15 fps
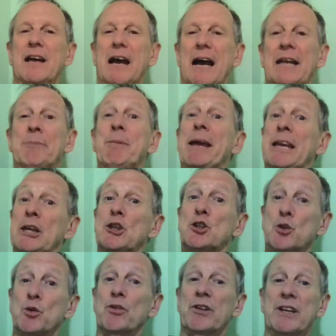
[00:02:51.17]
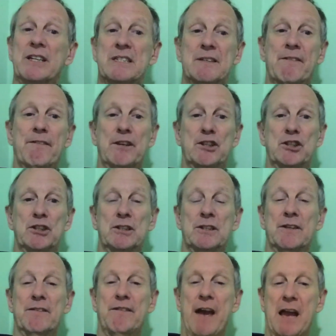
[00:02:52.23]
and making sure that it's efficient
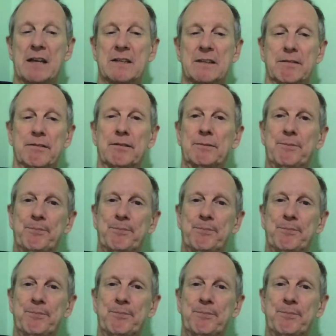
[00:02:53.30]
and effective.